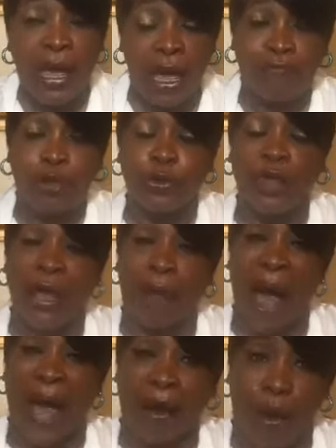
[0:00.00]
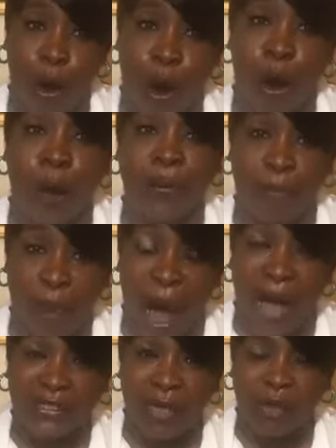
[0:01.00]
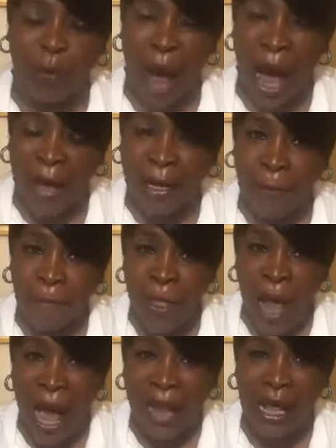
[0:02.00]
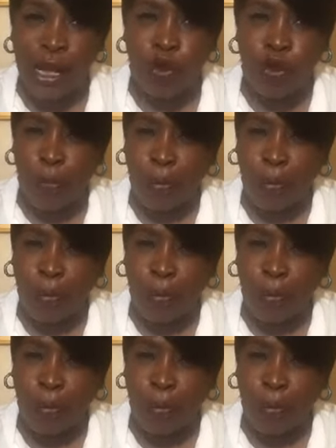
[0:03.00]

If you think about all the parts of the body, hallelujah.